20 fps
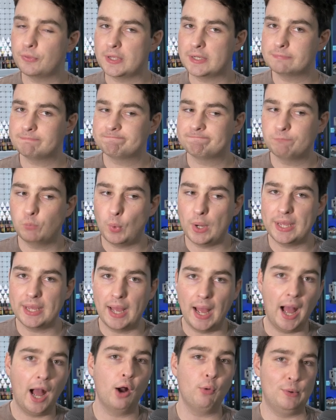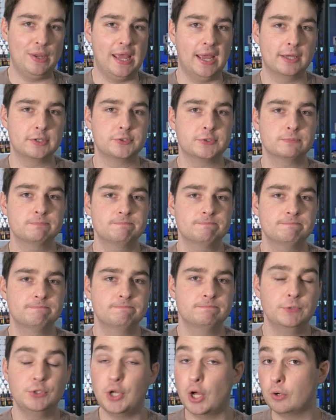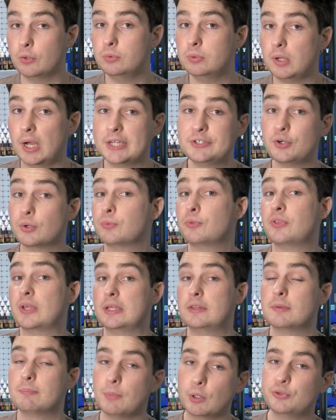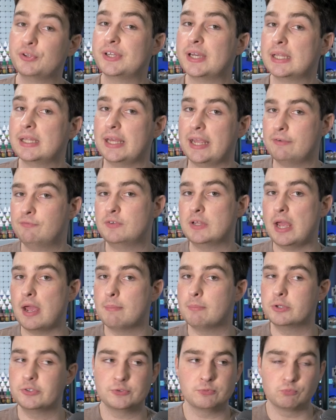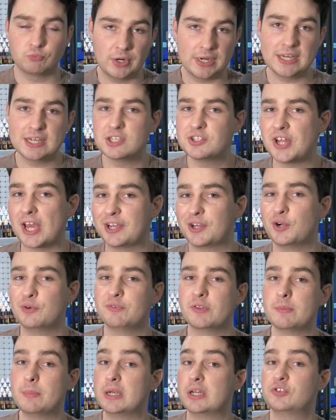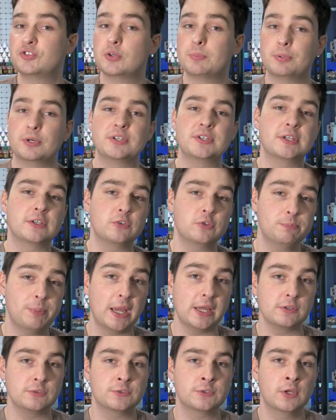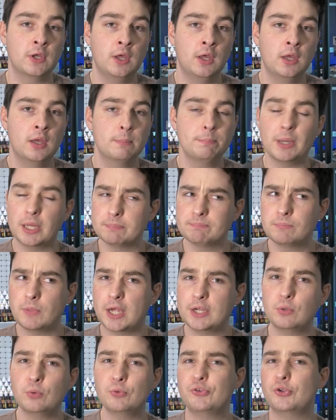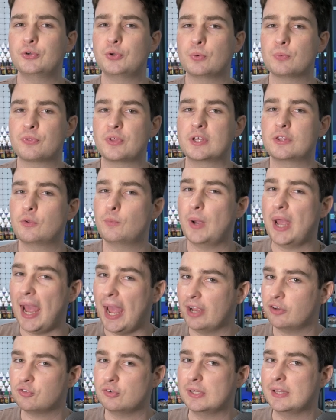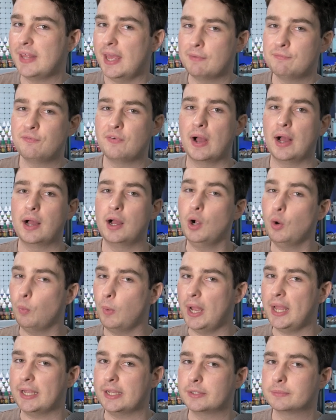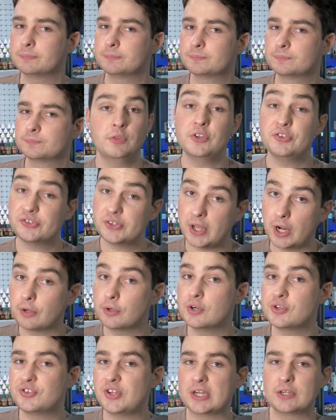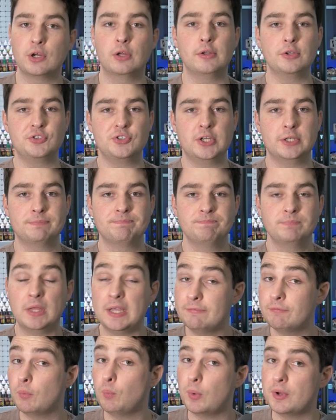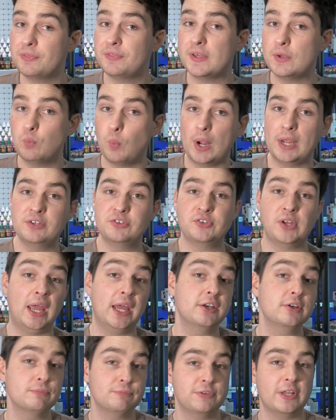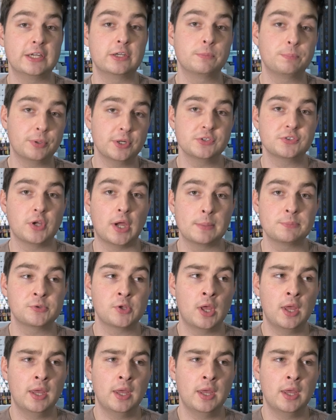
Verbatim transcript: then, where are we at? No, I don't think that multicolour FDM is ready to take over the miniature printing space, but I also don't think that we're actually that far away. This current technology, even with the waste and inflated print times,